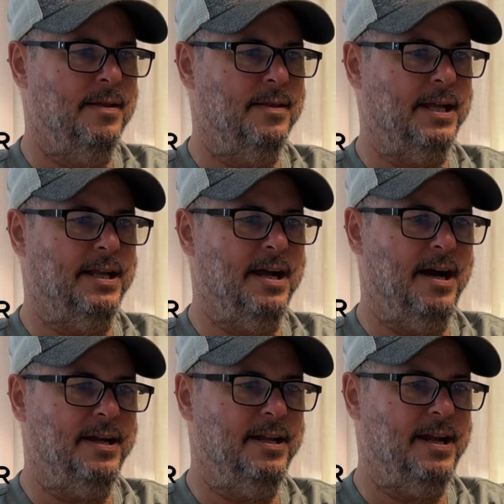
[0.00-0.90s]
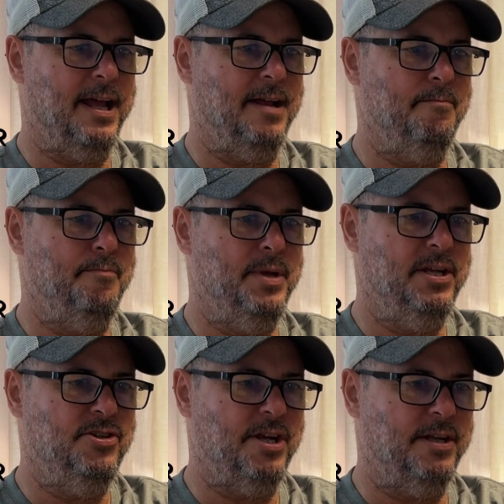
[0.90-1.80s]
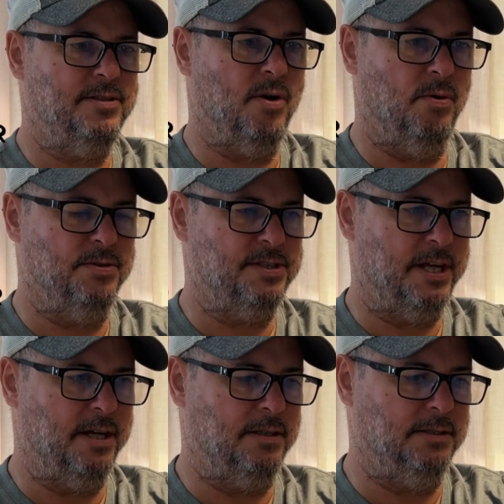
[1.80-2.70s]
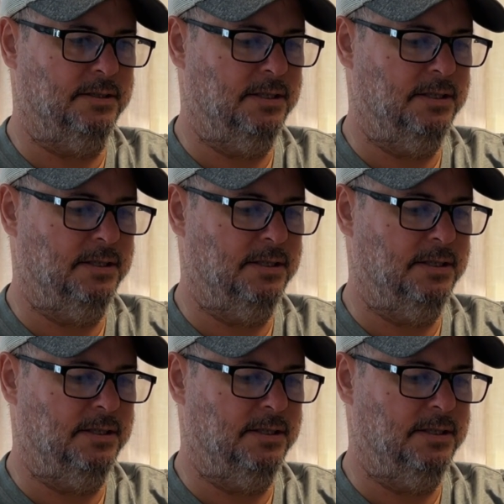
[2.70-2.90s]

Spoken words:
They got it at BJ's Wholesale,